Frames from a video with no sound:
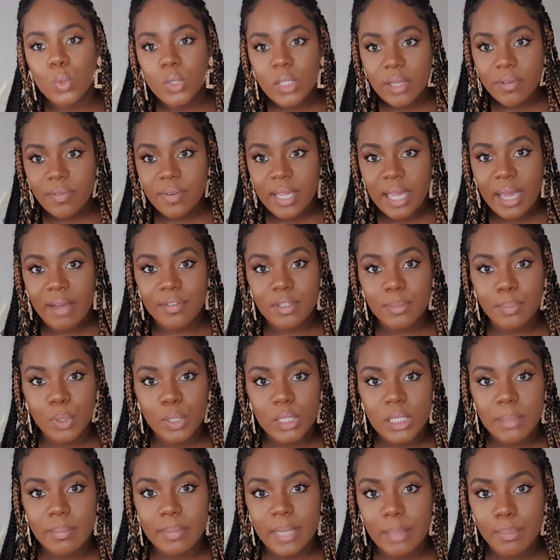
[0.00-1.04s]
we'll definitely have to put
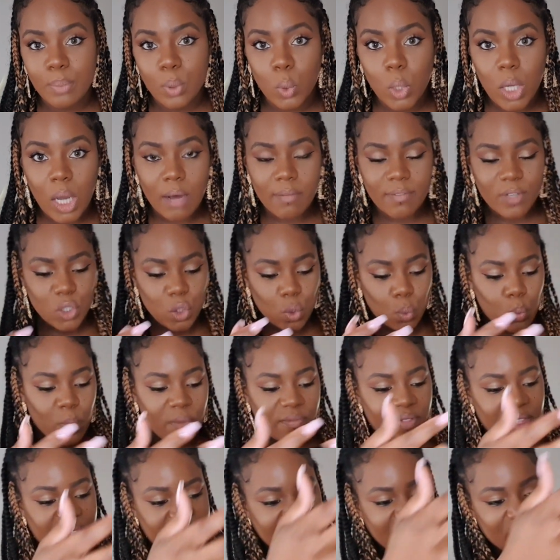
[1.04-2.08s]
some nipple covers on
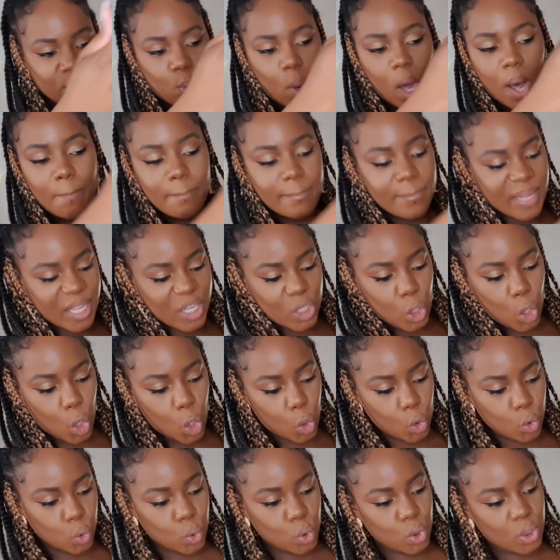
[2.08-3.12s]
with this one
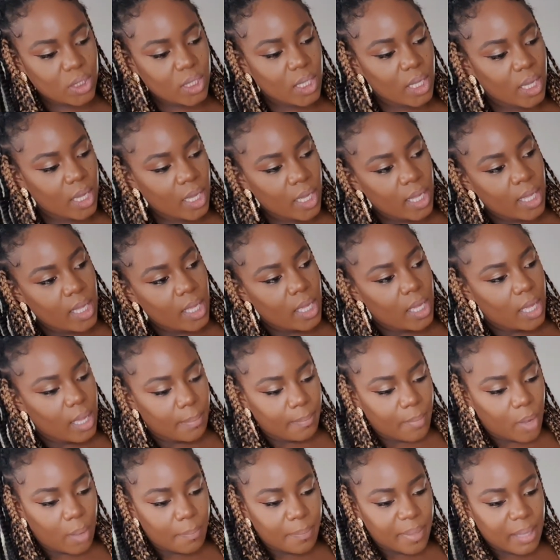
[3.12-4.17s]
because it
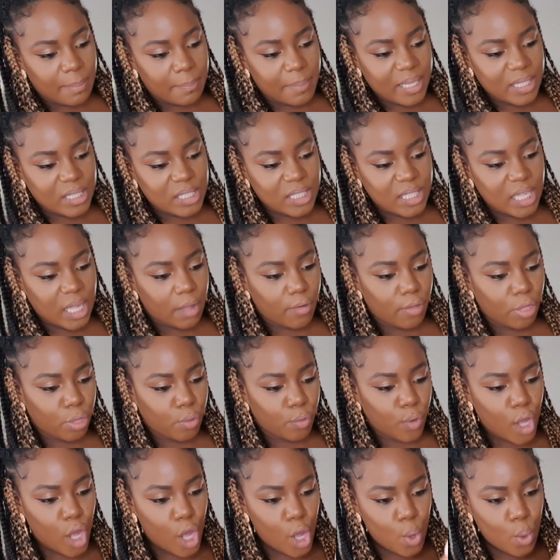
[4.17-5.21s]
might be a bit
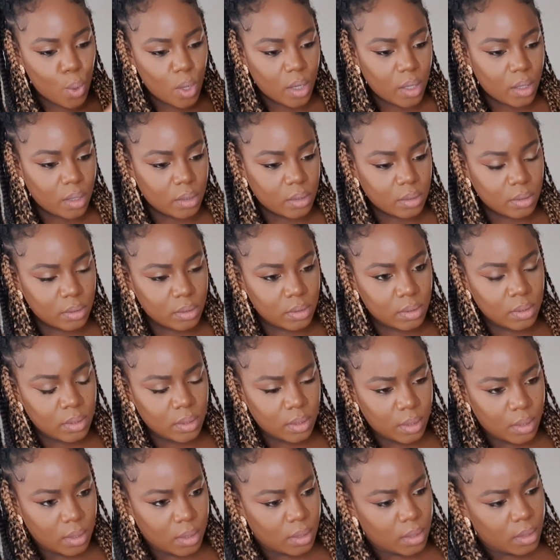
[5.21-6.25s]
see-through.
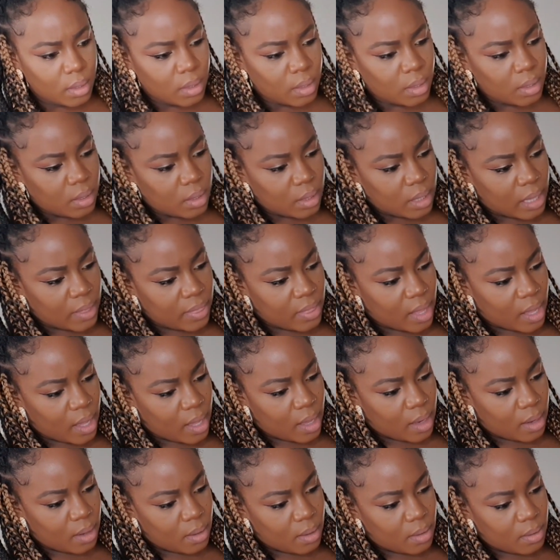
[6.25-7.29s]
And
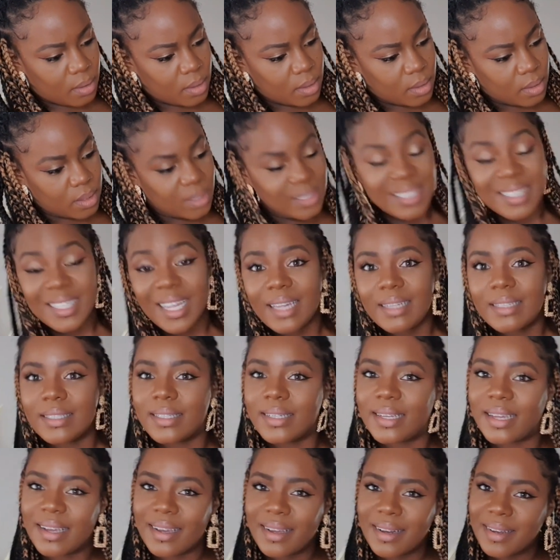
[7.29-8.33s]
then designed
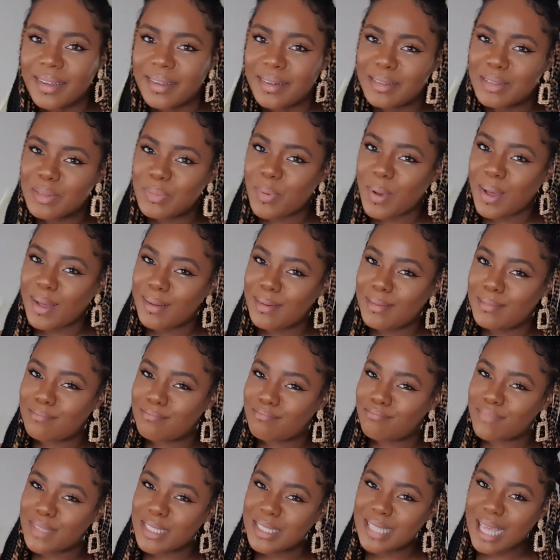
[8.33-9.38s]
in England as well.
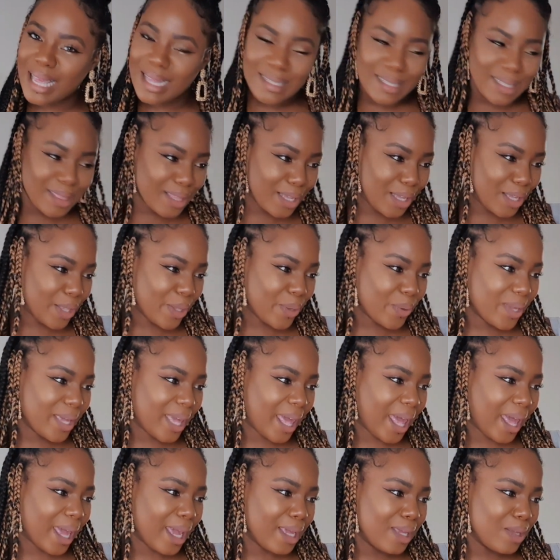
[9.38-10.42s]
Designed in the U
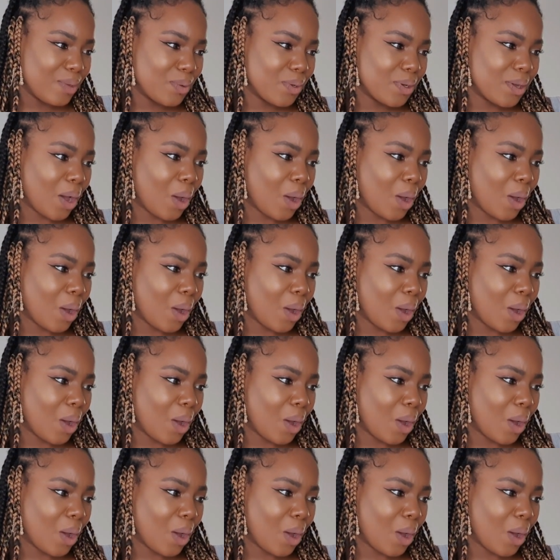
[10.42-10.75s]
K. You